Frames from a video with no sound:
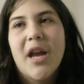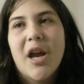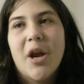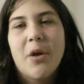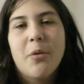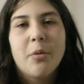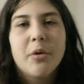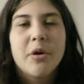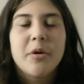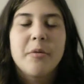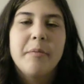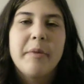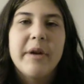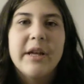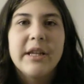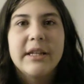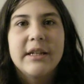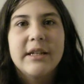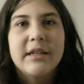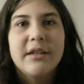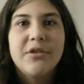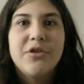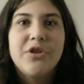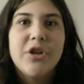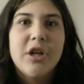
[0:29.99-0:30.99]
Edward,
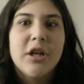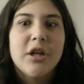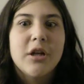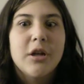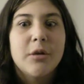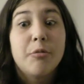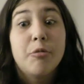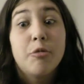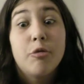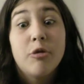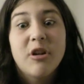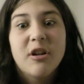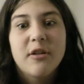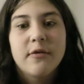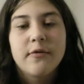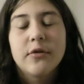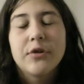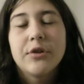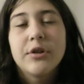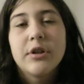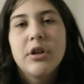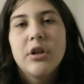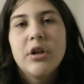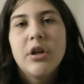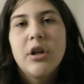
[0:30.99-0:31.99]
Bella, Jacob,
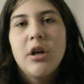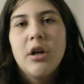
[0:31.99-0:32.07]
whatever.